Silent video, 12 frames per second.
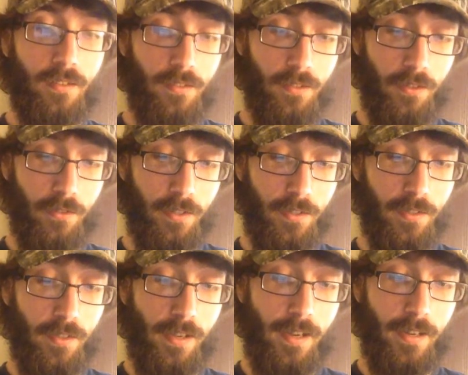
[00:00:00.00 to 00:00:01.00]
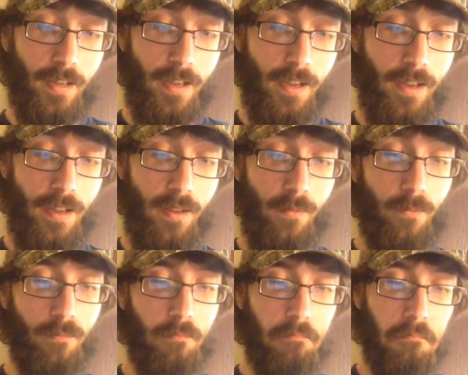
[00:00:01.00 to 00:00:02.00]
So it's like a
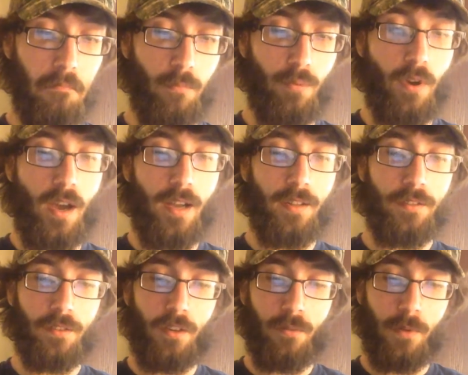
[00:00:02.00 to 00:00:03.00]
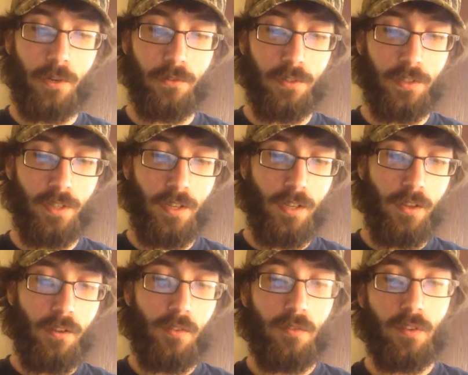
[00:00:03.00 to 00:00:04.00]
bronze almost,
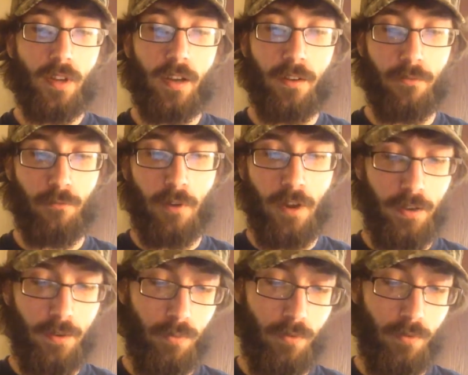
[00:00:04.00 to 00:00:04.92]
kind of red to